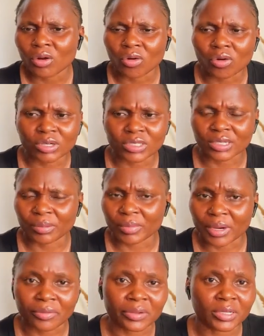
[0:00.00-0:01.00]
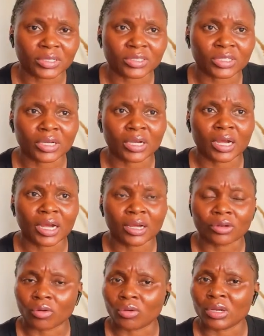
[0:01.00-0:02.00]
or their marriage
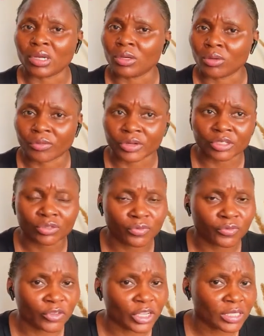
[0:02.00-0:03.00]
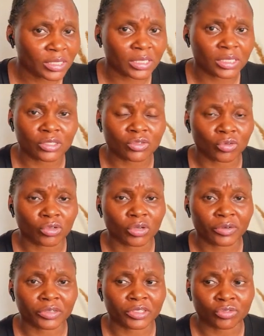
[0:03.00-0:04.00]
and all and not ready to fix it or not
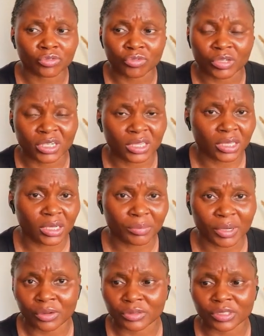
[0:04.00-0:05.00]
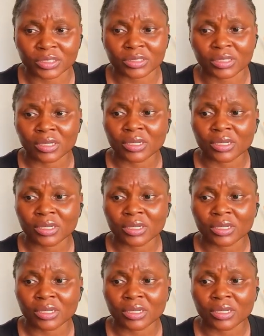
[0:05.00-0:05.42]
ready to do anything about it